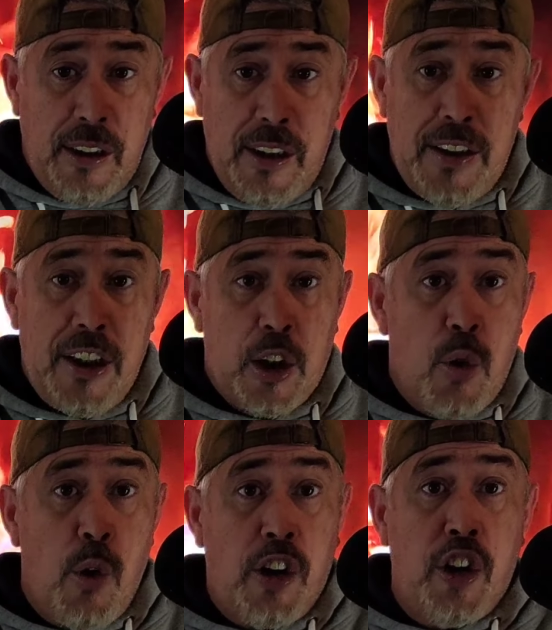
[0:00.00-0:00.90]
did a
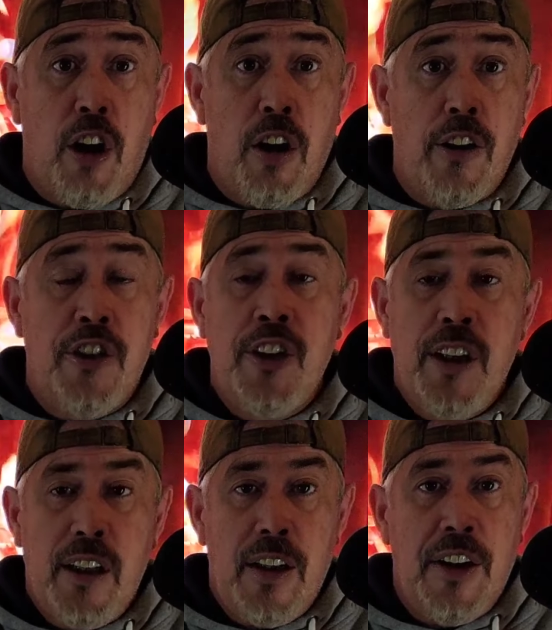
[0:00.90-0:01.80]
quick charge,
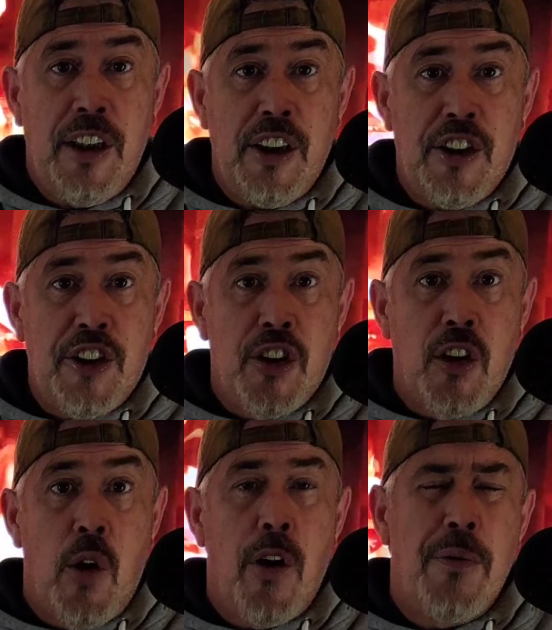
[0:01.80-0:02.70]
then it
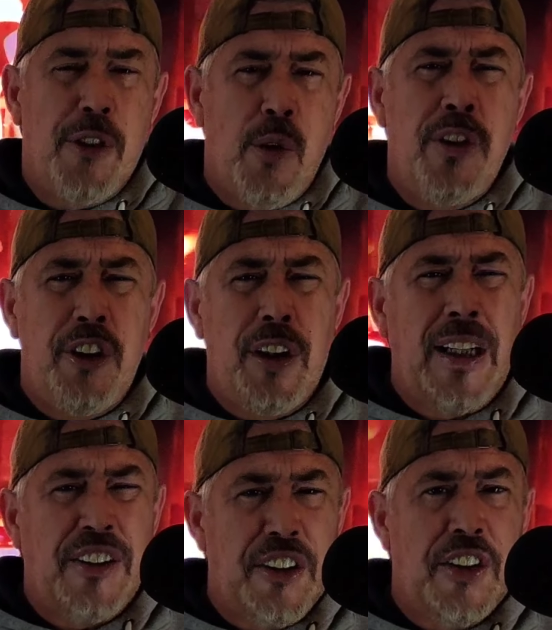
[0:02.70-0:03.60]
slowed up. So it took
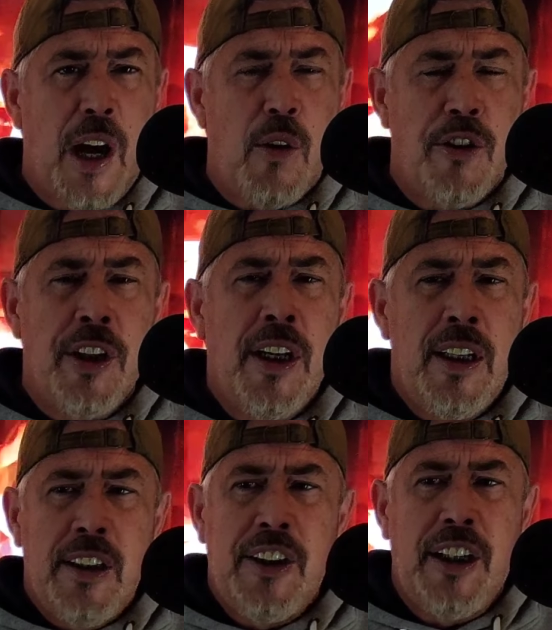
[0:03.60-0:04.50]
like 6 hours
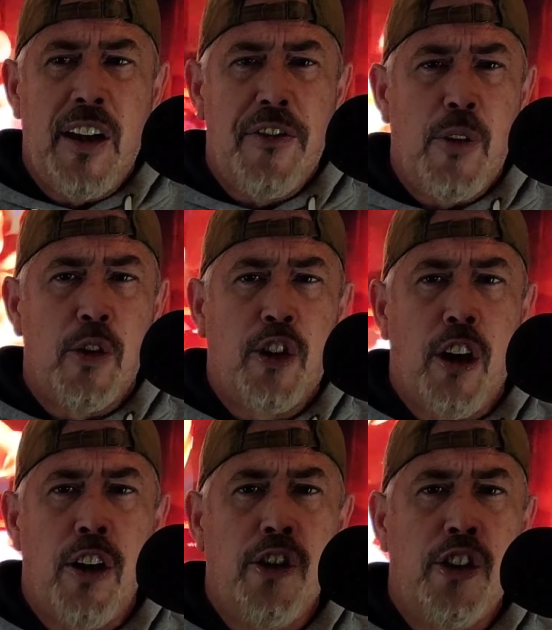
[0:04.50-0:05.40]
to get a full
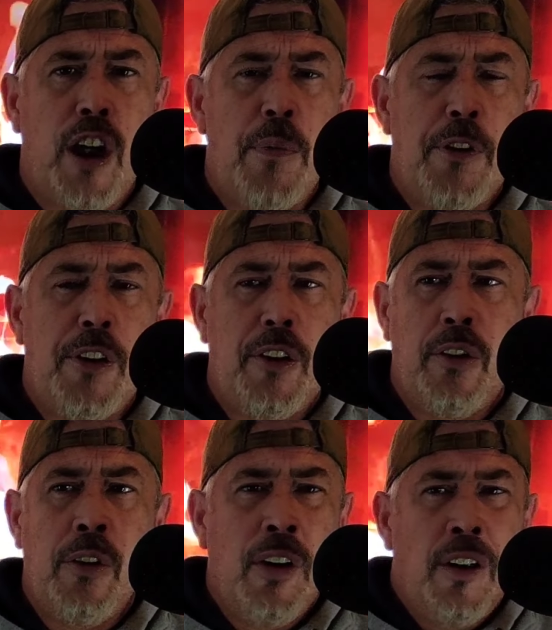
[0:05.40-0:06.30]
charge up
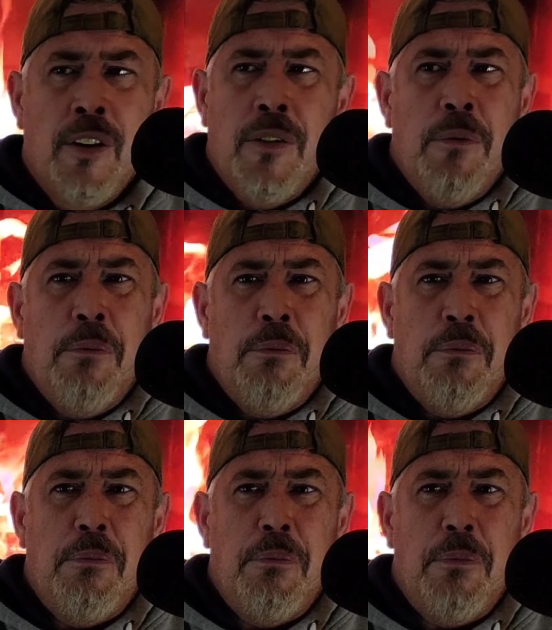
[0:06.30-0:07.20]
to
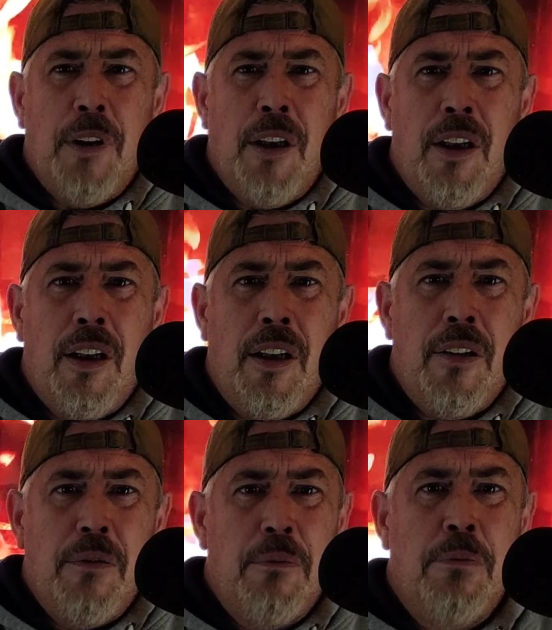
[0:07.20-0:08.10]

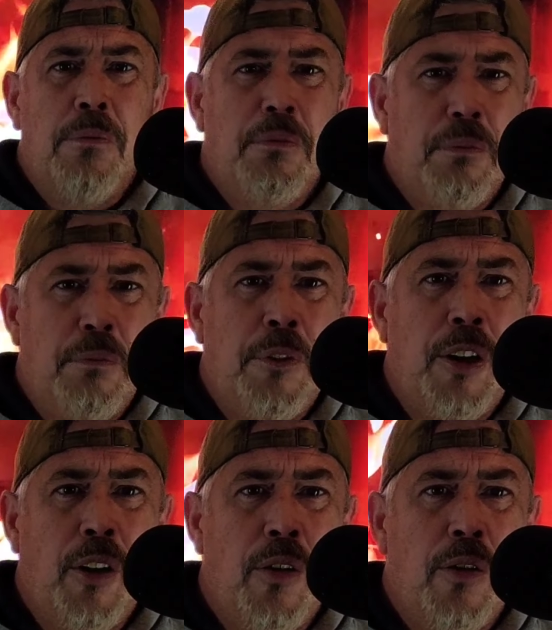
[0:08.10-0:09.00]

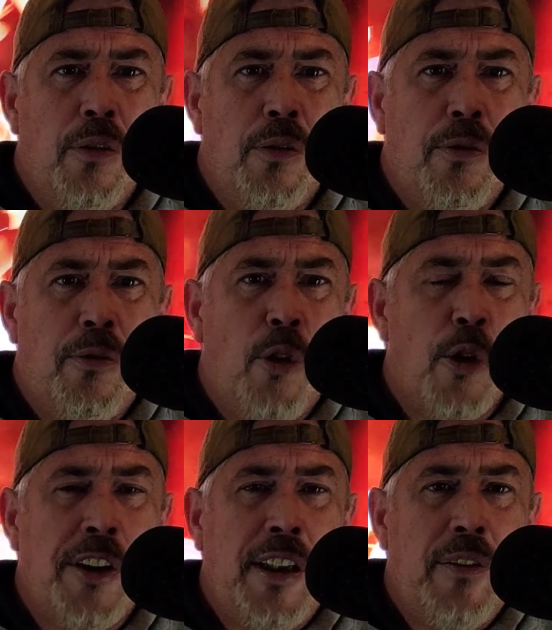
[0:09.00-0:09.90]

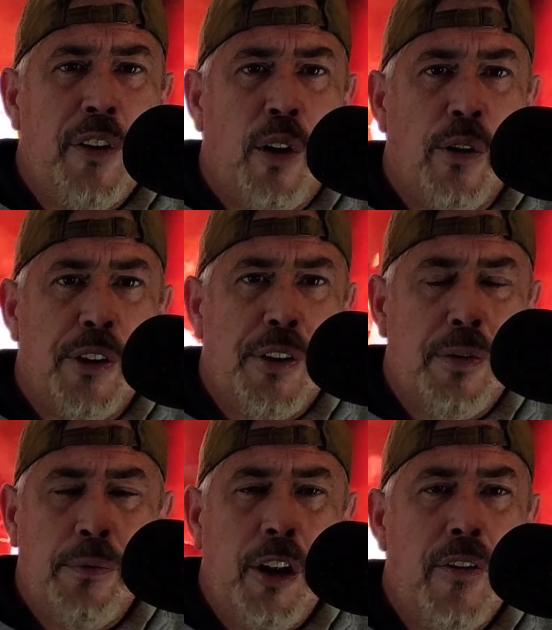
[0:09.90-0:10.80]
14 volts.
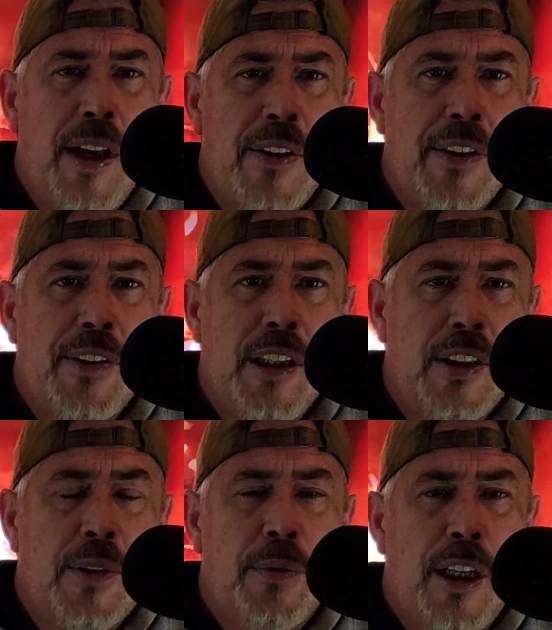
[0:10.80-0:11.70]

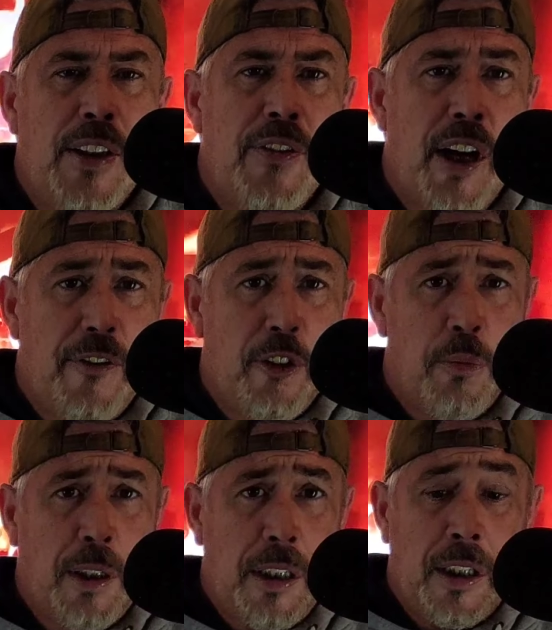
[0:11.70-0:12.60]
That's fine for
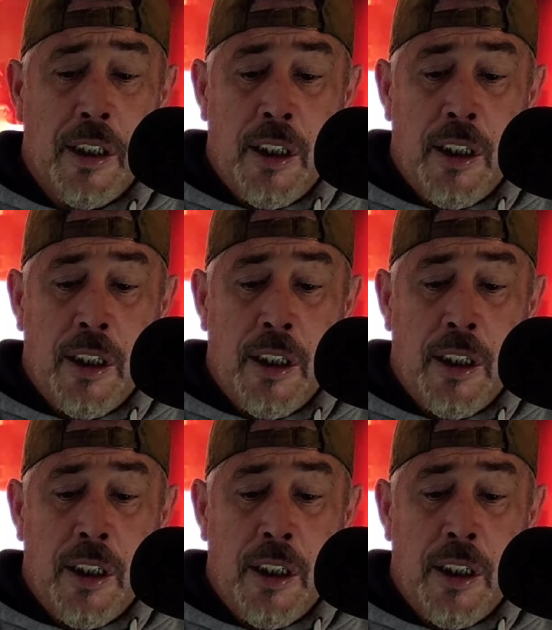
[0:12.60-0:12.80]
me.